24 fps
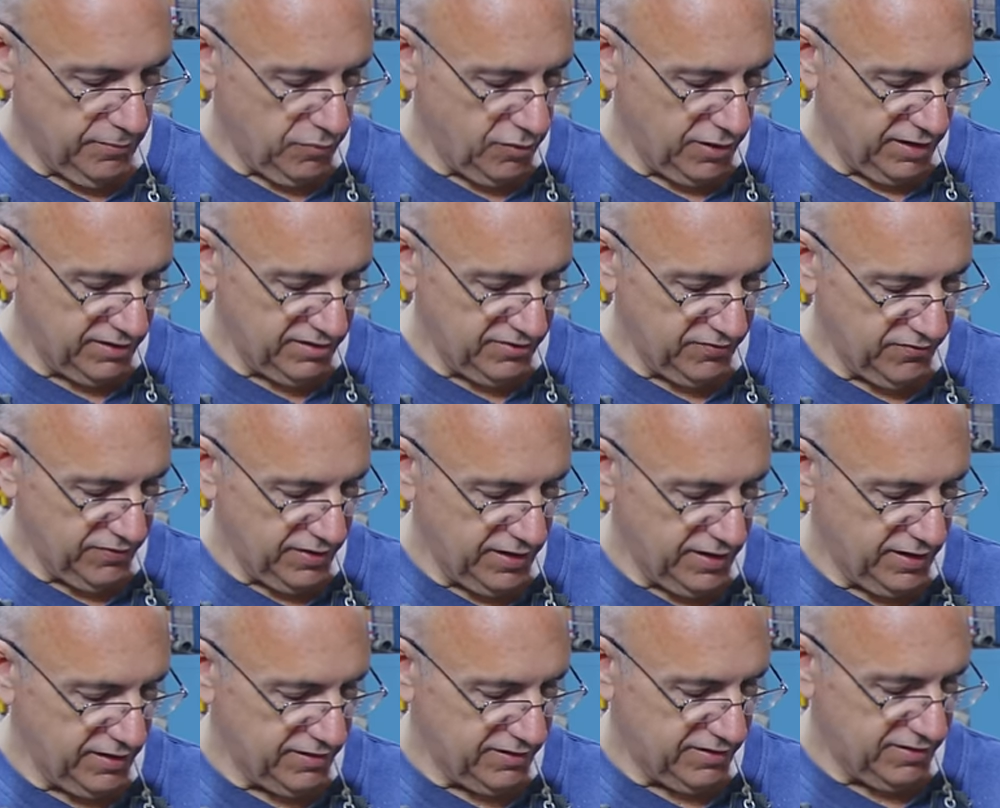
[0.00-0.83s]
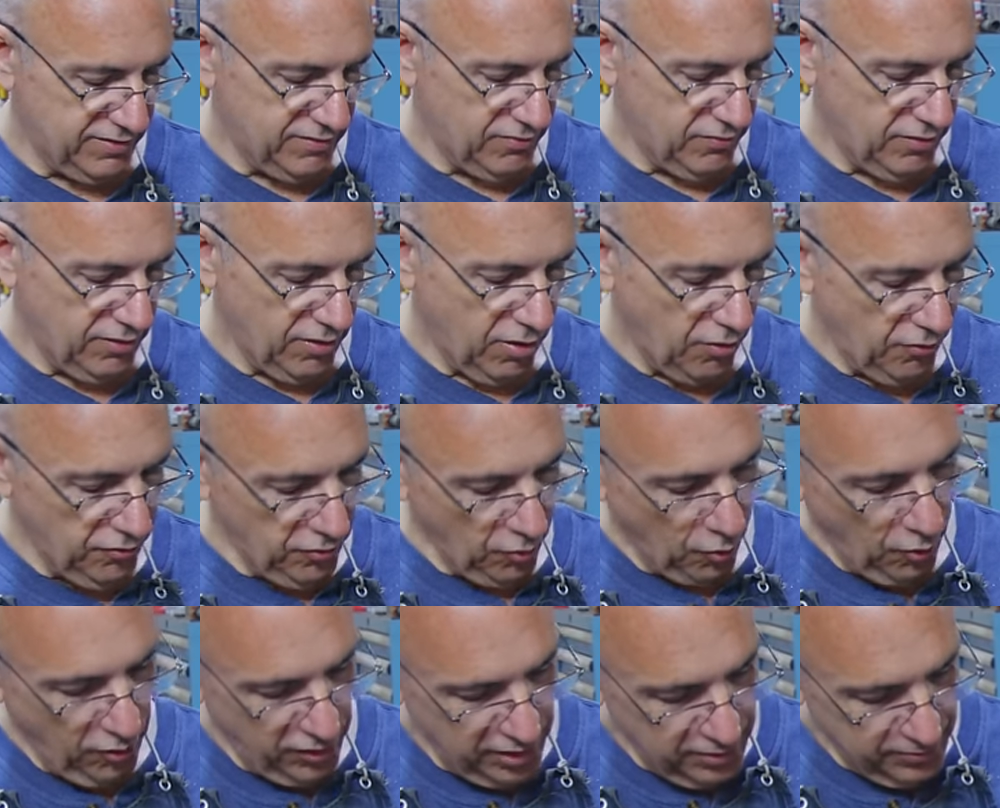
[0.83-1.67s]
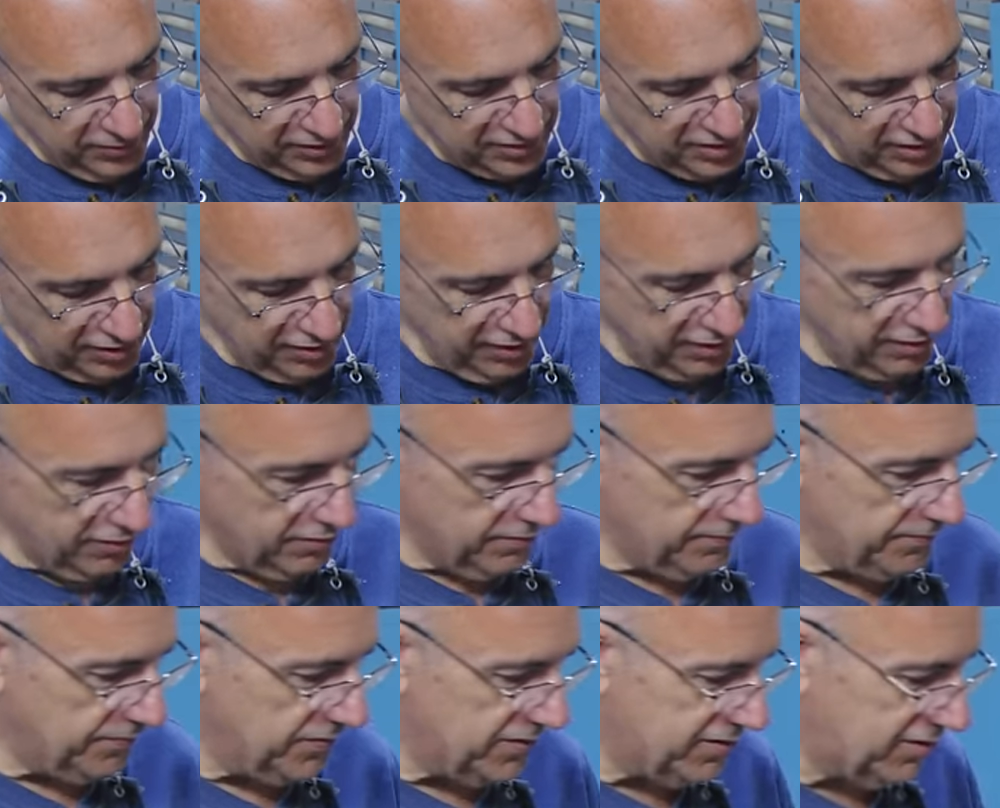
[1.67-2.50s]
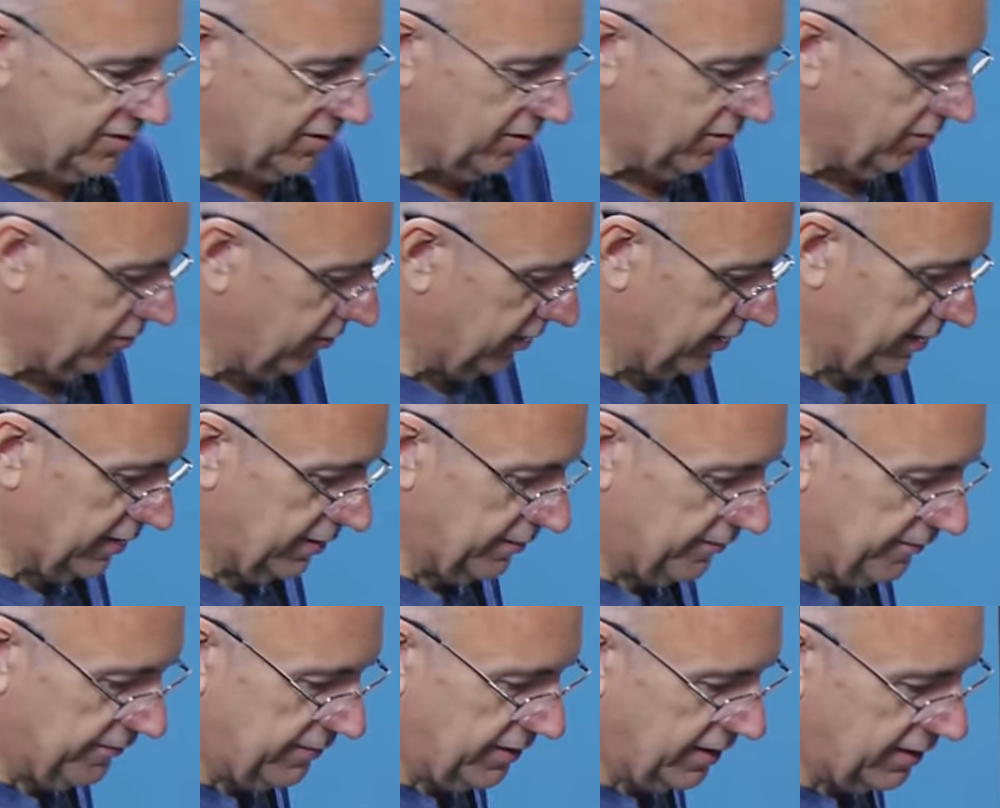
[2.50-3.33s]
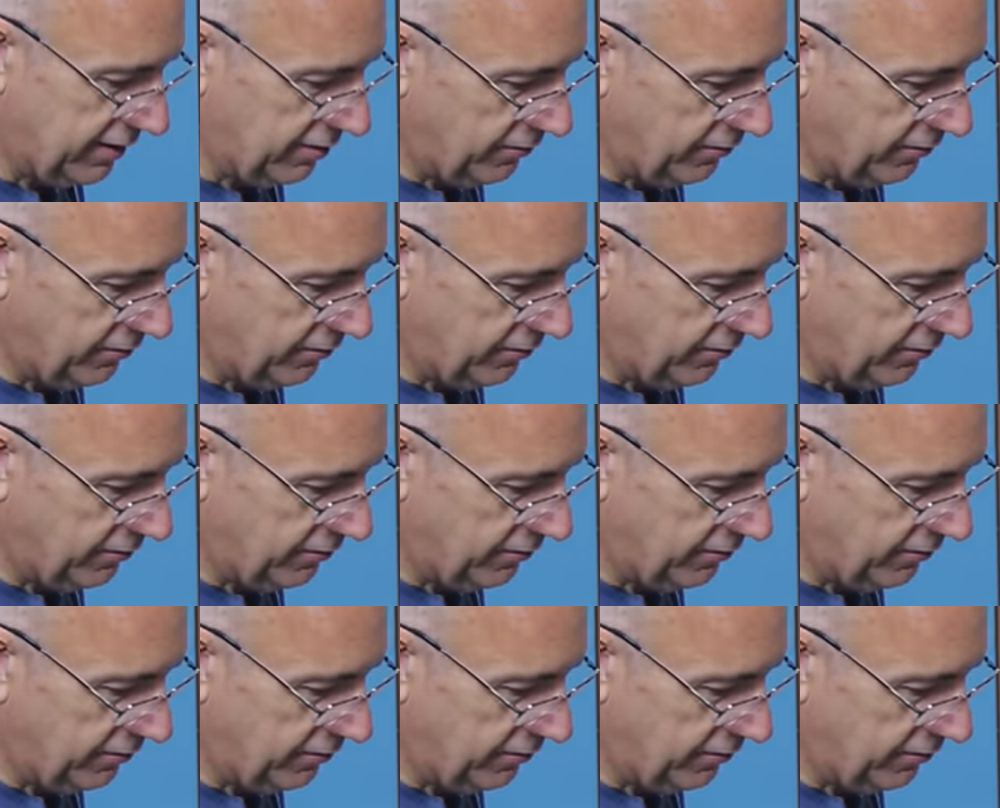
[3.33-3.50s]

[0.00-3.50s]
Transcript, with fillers: press fits on oily material. So um, I